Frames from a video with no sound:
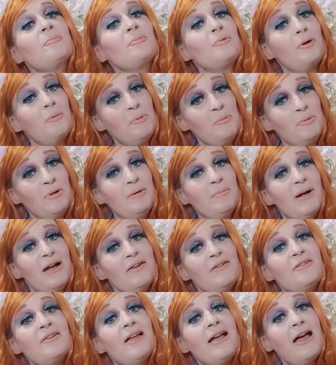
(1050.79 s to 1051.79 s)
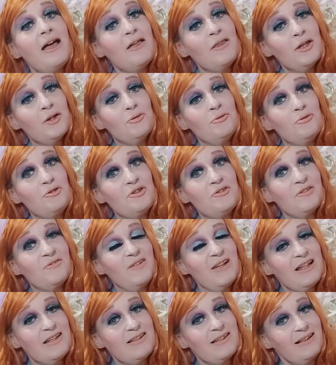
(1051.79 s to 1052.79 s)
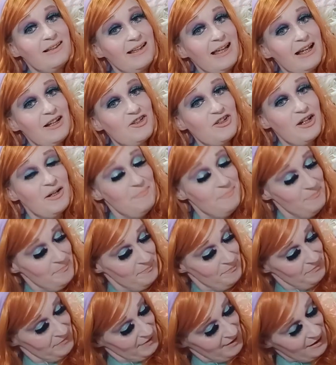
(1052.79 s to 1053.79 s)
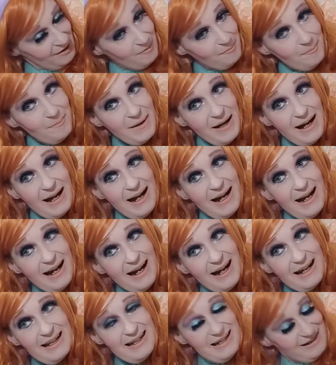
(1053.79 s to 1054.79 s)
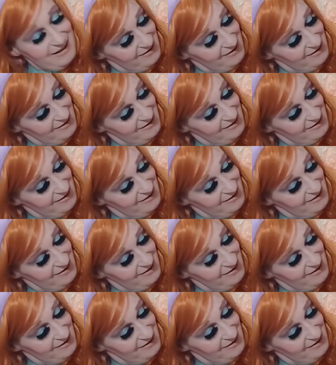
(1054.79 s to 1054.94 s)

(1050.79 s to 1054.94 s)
probably with the Ghost Face collection. Bye!